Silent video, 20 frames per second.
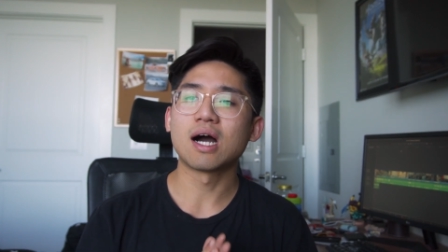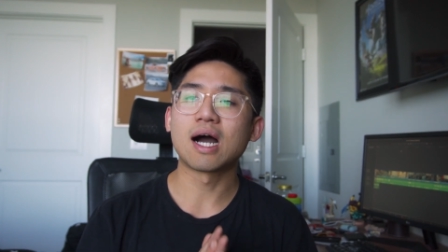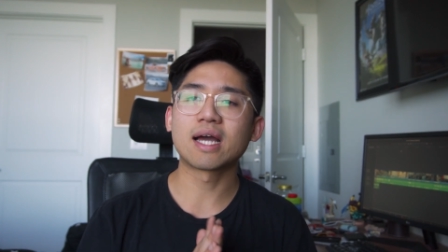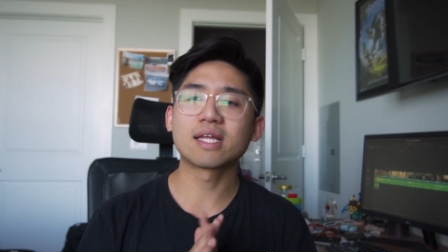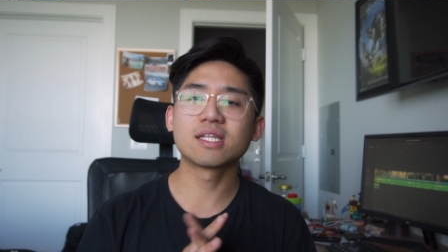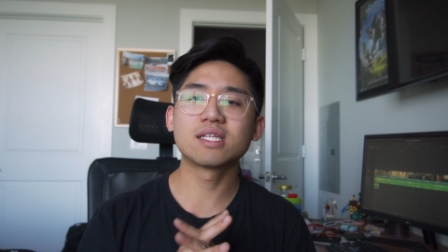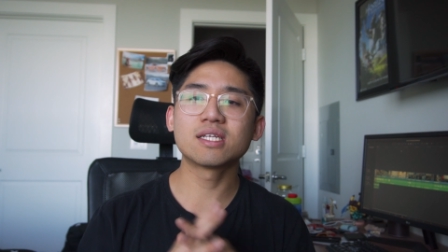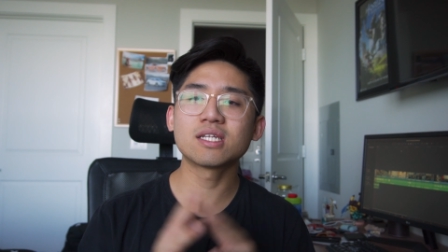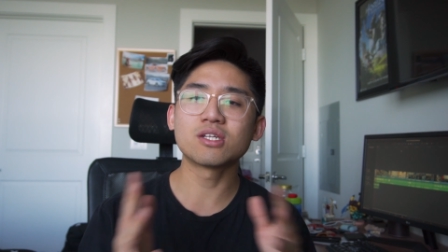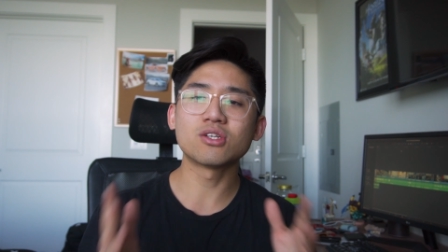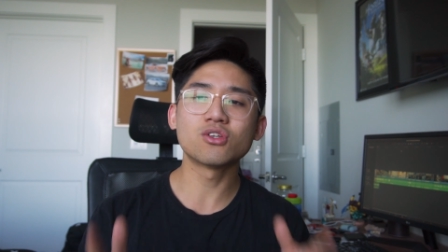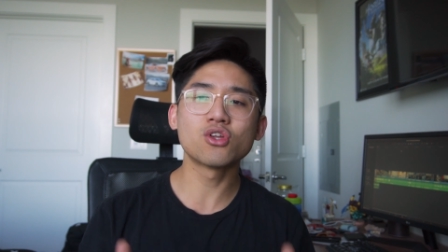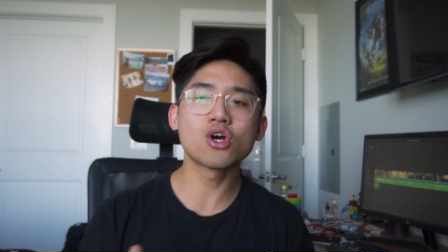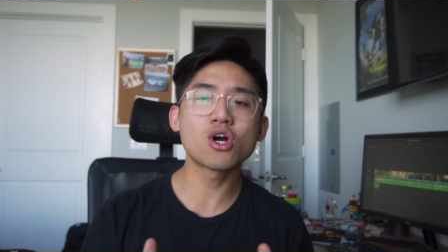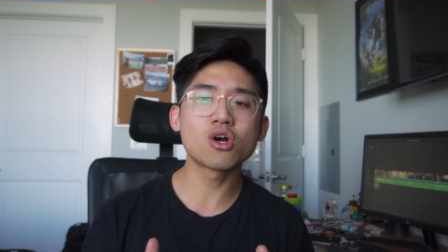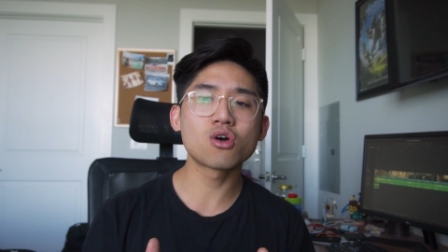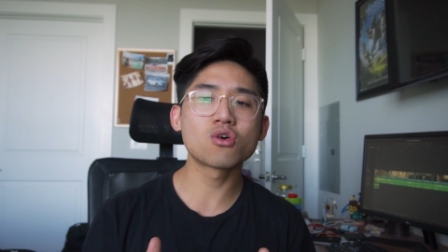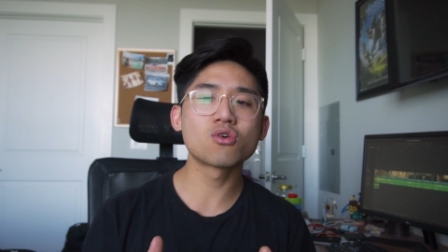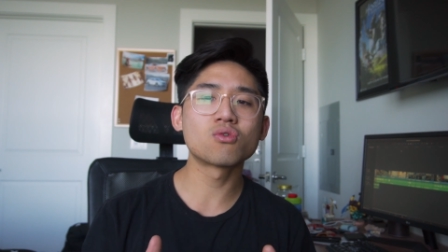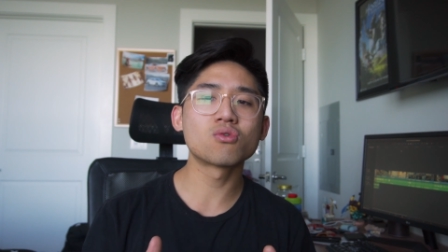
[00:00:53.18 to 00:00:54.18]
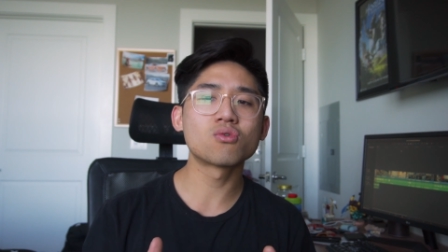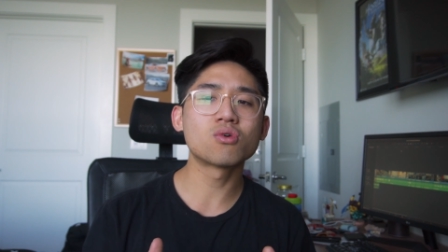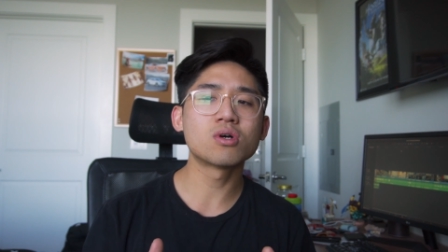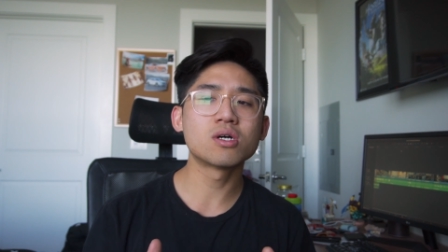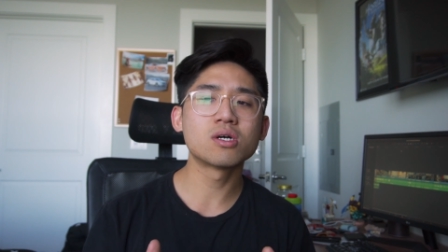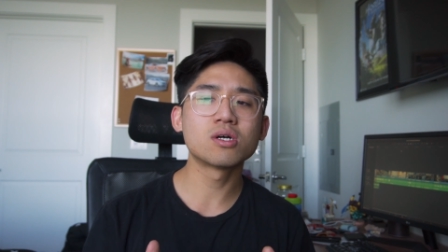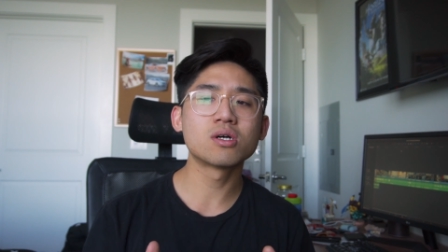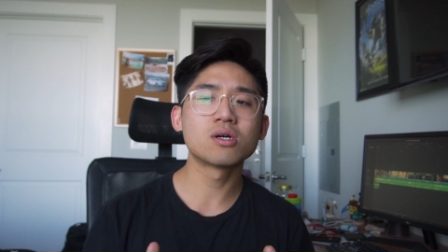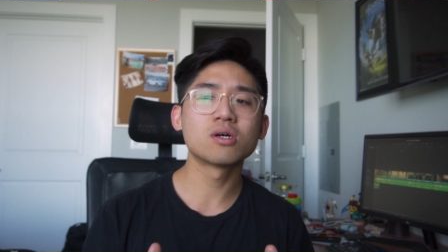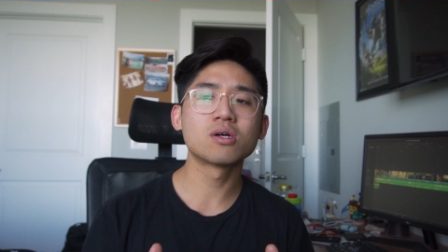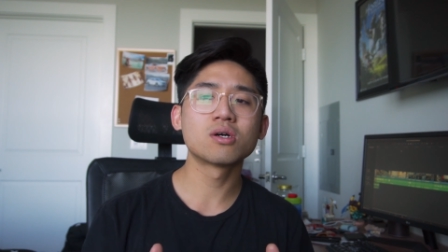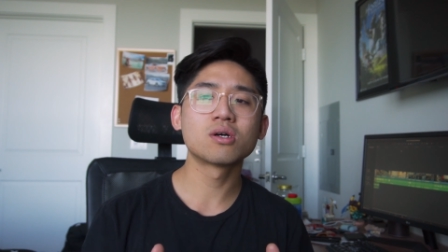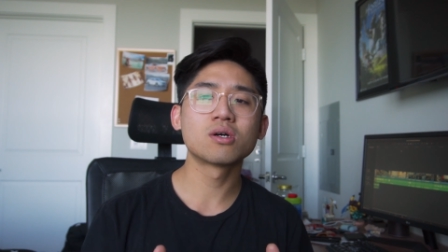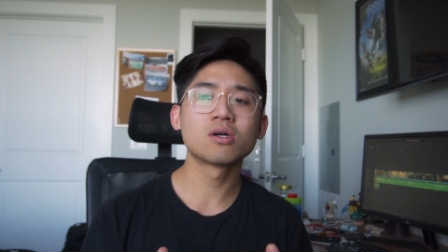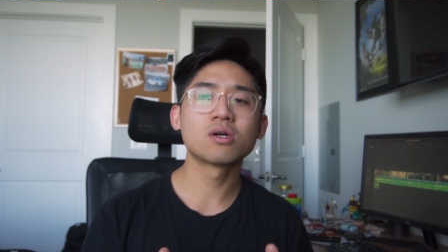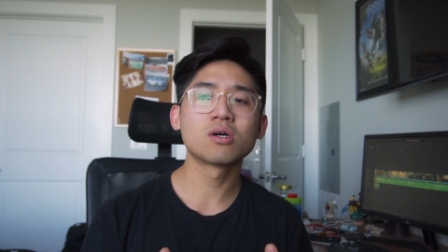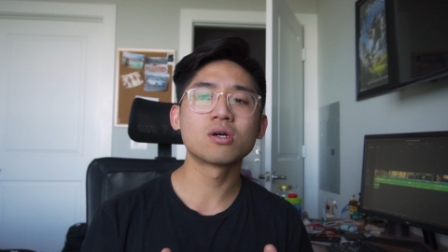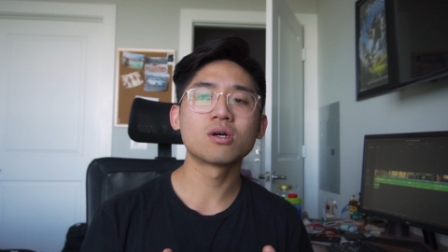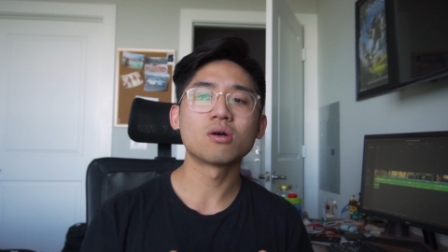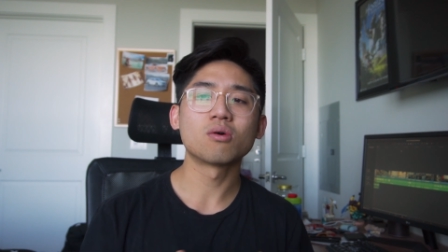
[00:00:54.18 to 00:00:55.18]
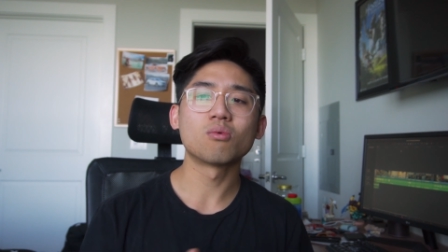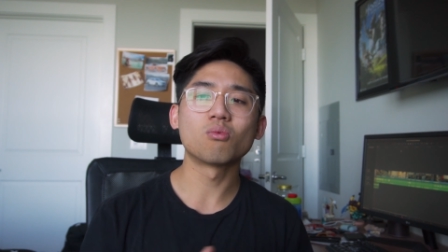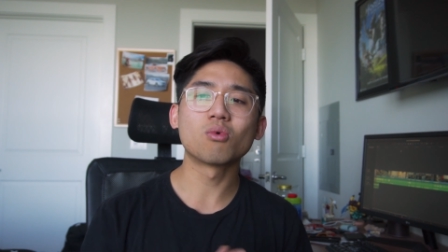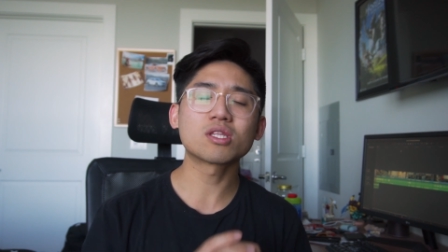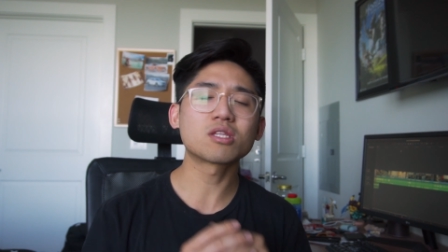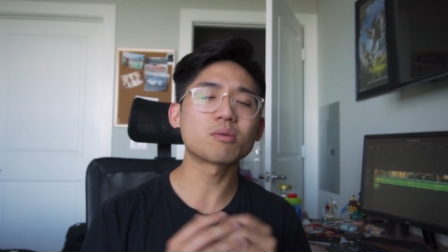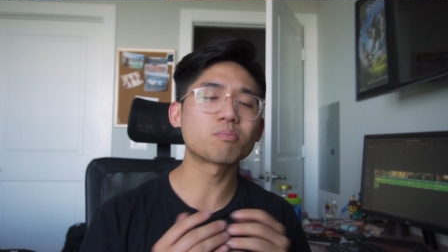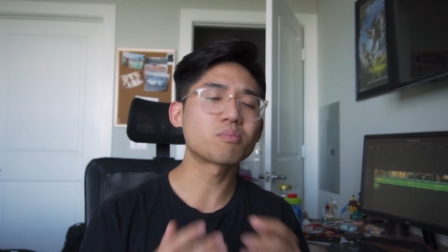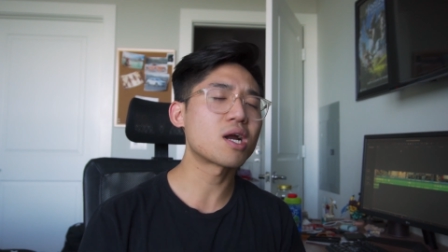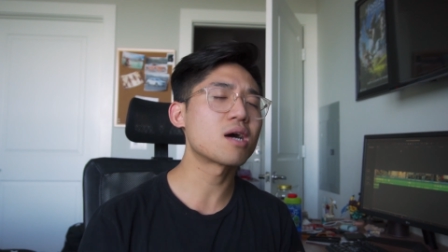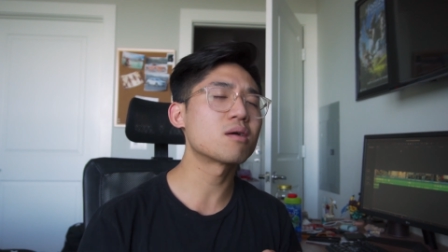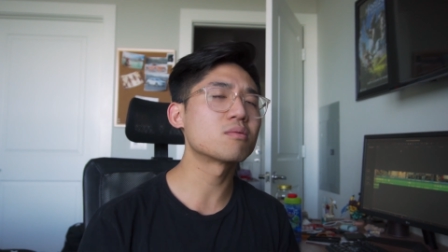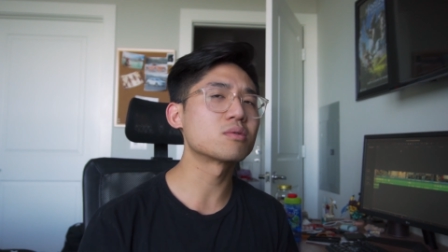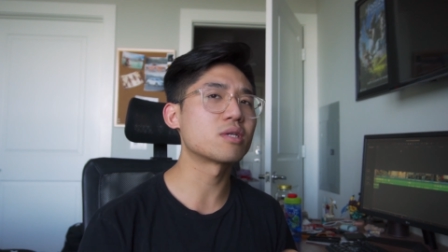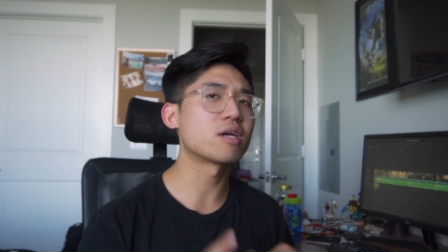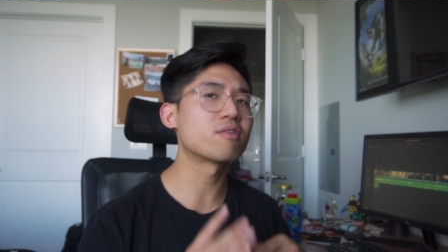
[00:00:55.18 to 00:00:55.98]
didn't know what the problem is.